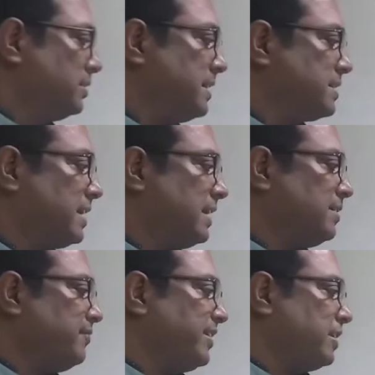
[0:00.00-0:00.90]
they
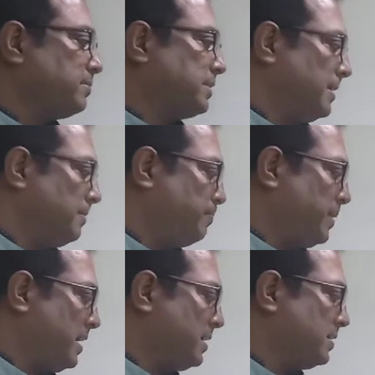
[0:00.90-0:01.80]
turn phenolphthalein
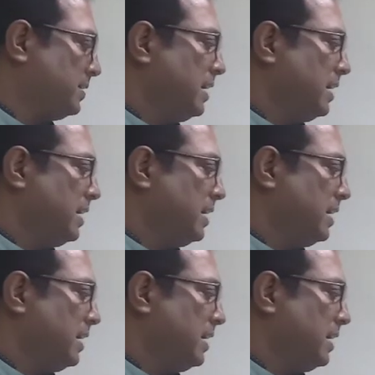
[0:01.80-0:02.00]
pink,